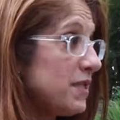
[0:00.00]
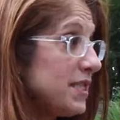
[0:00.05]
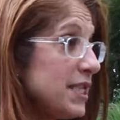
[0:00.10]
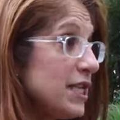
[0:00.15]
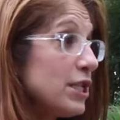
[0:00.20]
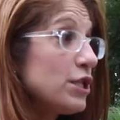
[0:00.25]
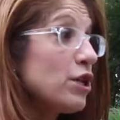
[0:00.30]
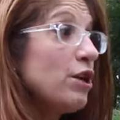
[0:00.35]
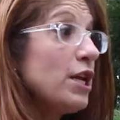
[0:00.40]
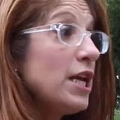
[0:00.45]

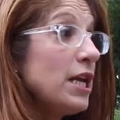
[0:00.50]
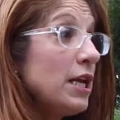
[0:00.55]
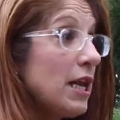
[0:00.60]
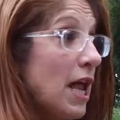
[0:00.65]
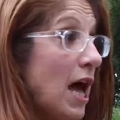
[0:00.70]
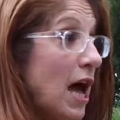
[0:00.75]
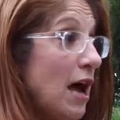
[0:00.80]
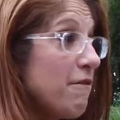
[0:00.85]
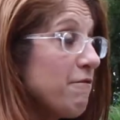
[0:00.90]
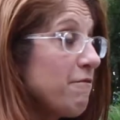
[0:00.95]
season in
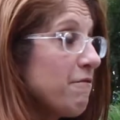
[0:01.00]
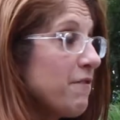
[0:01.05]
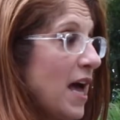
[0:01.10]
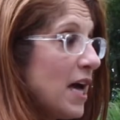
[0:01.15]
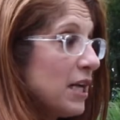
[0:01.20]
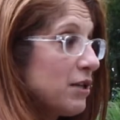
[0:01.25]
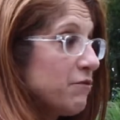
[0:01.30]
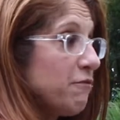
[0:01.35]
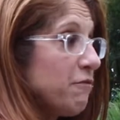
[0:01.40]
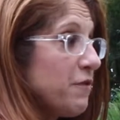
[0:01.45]
life
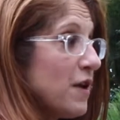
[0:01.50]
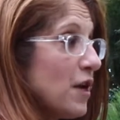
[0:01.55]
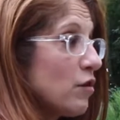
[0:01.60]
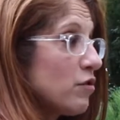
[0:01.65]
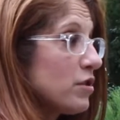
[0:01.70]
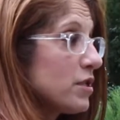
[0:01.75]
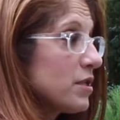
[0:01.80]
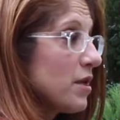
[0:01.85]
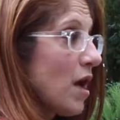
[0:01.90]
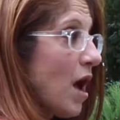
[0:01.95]
that
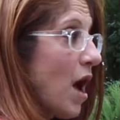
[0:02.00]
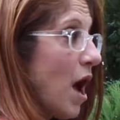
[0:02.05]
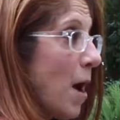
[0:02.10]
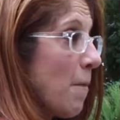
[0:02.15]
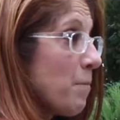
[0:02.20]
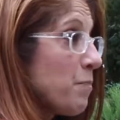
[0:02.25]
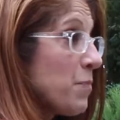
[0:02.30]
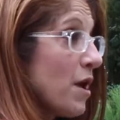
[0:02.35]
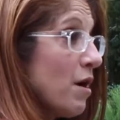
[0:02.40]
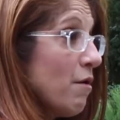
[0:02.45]
feels
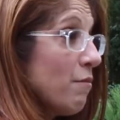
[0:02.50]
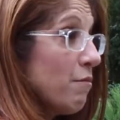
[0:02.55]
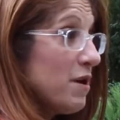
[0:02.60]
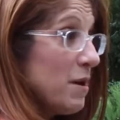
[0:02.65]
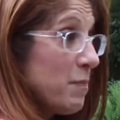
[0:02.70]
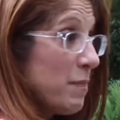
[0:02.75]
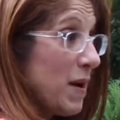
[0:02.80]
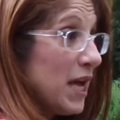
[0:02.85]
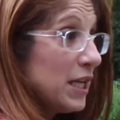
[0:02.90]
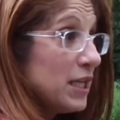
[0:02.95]

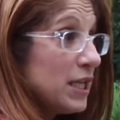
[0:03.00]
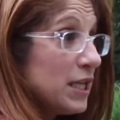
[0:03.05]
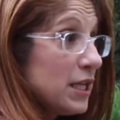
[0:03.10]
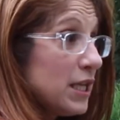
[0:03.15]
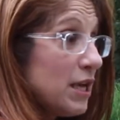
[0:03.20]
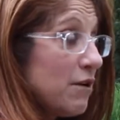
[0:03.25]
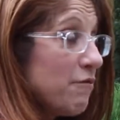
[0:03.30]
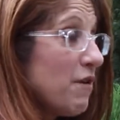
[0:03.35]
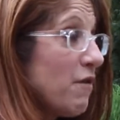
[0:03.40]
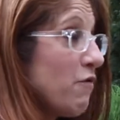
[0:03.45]

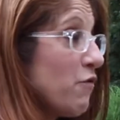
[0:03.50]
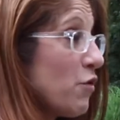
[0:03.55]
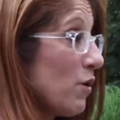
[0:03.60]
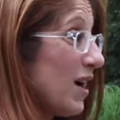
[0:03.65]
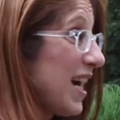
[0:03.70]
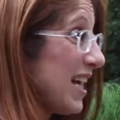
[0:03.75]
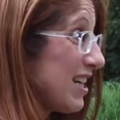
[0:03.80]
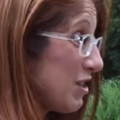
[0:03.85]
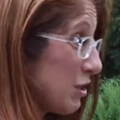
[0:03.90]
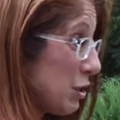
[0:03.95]
repetitive, if you're
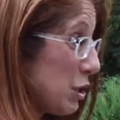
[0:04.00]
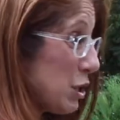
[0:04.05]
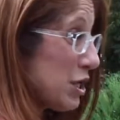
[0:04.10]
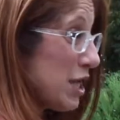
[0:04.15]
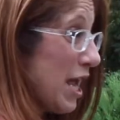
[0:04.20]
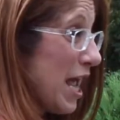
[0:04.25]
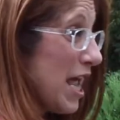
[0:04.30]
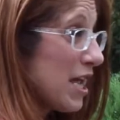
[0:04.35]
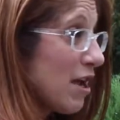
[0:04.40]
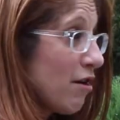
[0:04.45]
a
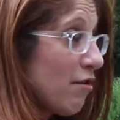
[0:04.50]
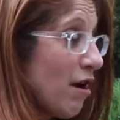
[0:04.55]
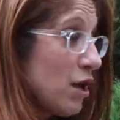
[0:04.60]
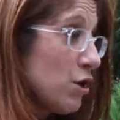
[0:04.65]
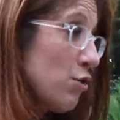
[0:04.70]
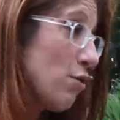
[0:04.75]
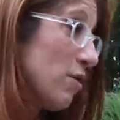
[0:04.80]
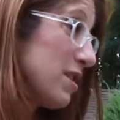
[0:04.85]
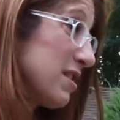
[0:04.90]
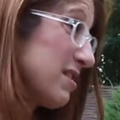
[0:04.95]
caretaker
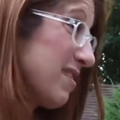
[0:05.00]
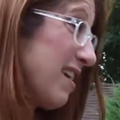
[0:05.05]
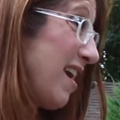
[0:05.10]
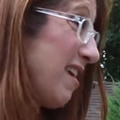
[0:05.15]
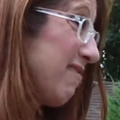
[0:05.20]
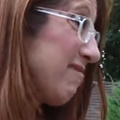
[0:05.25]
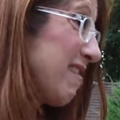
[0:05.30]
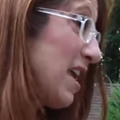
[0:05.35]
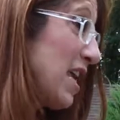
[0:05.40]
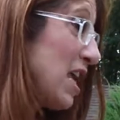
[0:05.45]
and you're
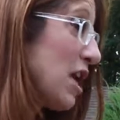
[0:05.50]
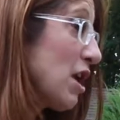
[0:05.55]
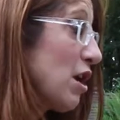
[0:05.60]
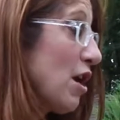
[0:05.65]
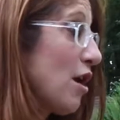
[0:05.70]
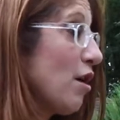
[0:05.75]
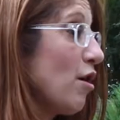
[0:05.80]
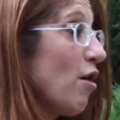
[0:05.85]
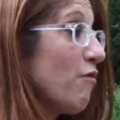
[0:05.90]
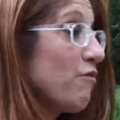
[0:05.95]
taking
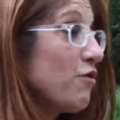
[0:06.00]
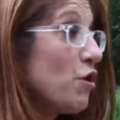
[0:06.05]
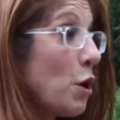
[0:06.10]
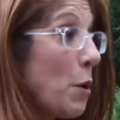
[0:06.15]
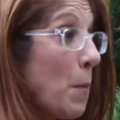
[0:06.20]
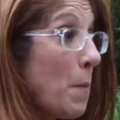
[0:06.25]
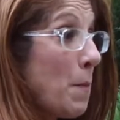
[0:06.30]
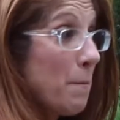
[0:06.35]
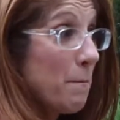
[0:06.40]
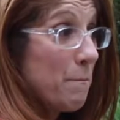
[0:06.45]
care of
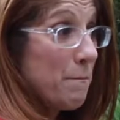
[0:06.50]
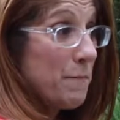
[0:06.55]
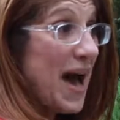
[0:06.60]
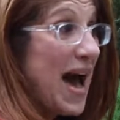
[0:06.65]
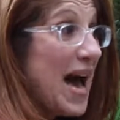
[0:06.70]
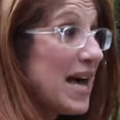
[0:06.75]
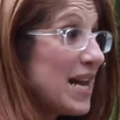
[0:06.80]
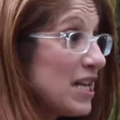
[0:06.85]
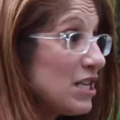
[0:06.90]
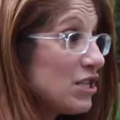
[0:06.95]
your
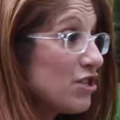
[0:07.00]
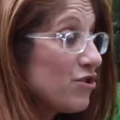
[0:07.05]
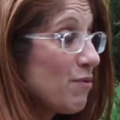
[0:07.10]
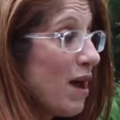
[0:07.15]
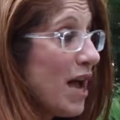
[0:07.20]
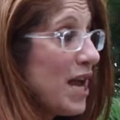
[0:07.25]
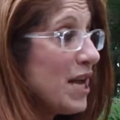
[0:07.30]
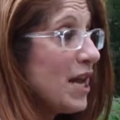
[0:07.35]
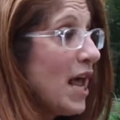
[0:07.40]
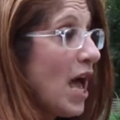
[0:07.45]
parents
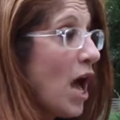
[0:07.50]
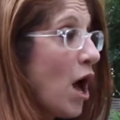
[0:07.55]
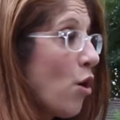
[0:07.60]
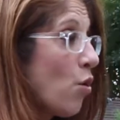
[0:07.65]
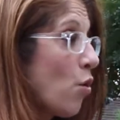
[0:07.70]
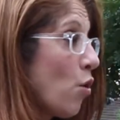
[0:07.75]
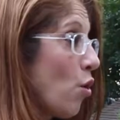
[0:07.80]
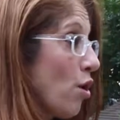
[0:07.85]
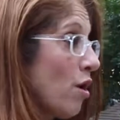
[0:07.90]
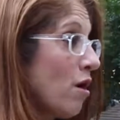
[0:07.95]
right now,
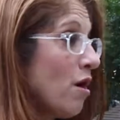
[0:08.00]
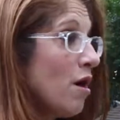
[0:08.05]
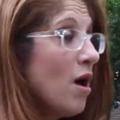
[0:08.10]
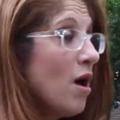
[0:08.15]
or